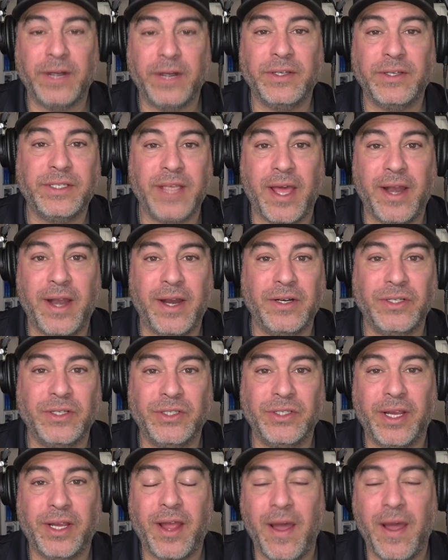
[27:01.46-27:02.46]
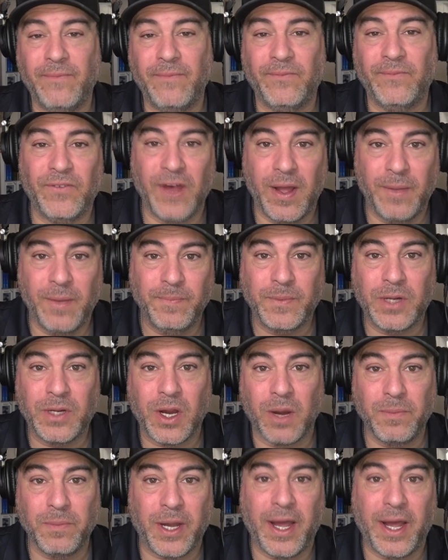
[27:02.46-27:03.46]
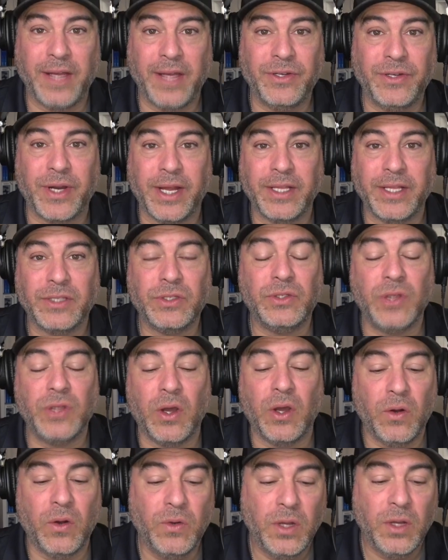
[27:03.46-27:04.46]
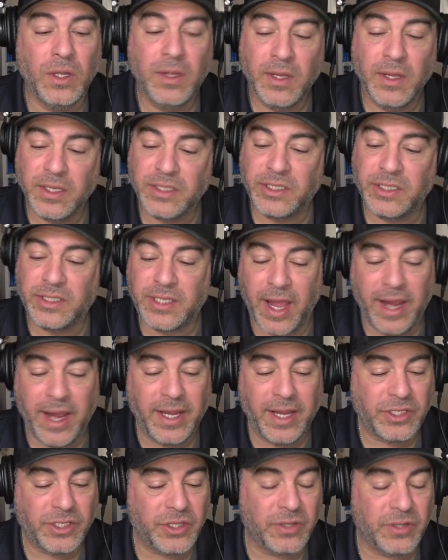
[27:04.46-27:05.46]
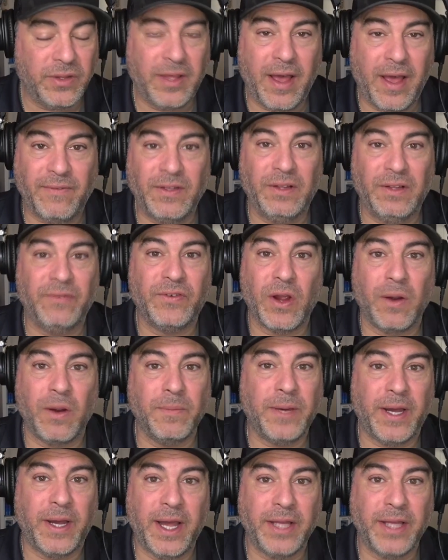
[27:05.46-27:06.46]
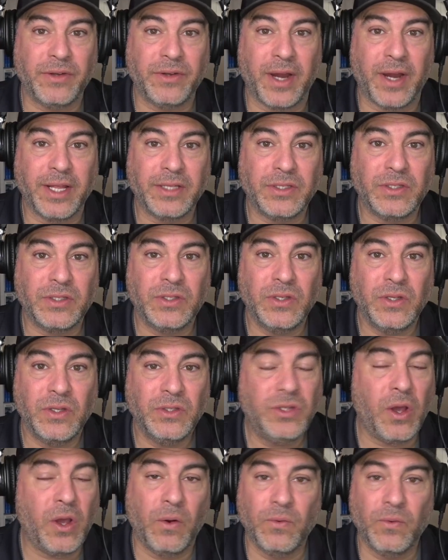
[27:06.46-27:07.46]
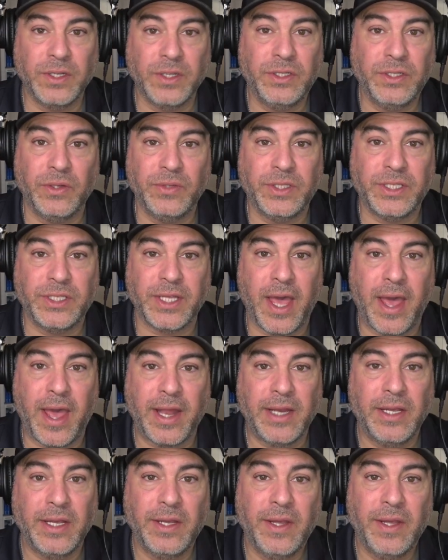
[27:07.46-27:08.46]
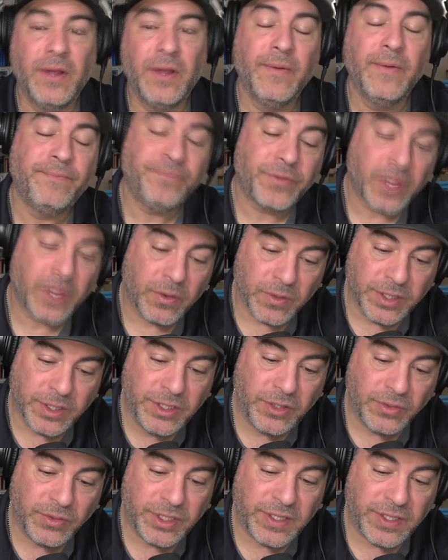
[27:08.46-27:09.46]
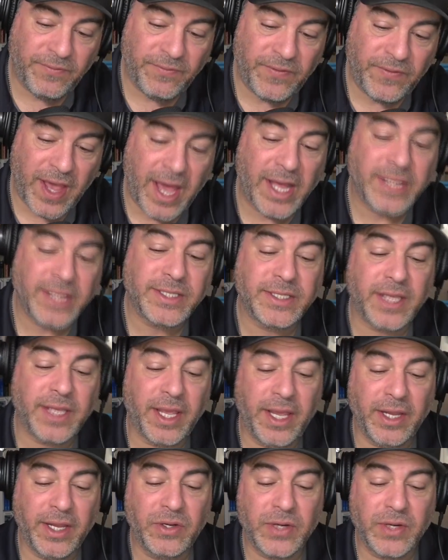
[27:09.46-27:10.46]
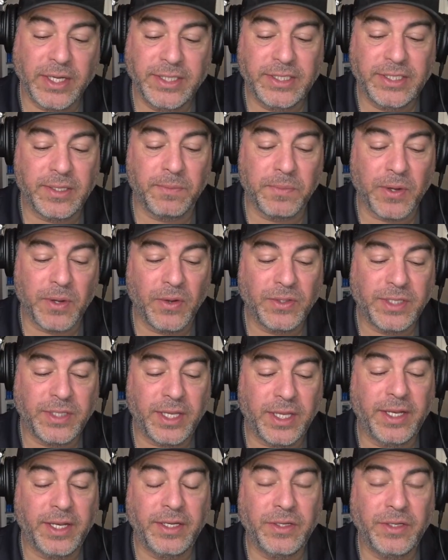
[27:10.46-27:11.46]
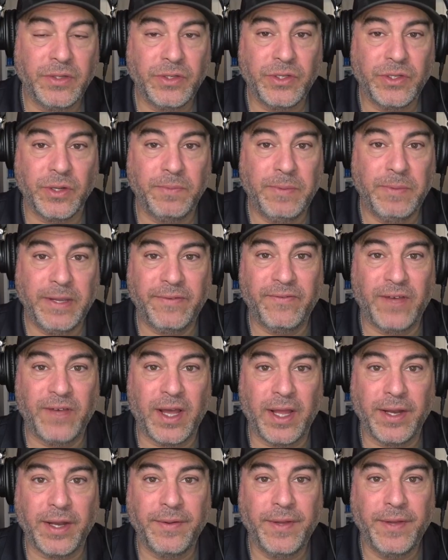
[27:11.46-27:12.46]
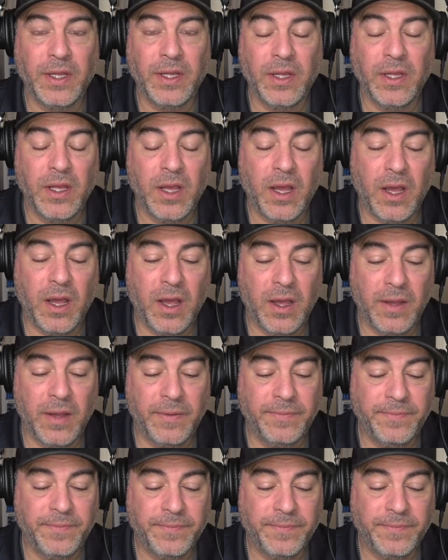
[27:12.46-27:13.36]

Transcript: does that energy come from? Carbohydrates. So stay at your level of carbohydrates. Don't reduce that. Reduce the fats, increase the protein, and you should be fine. All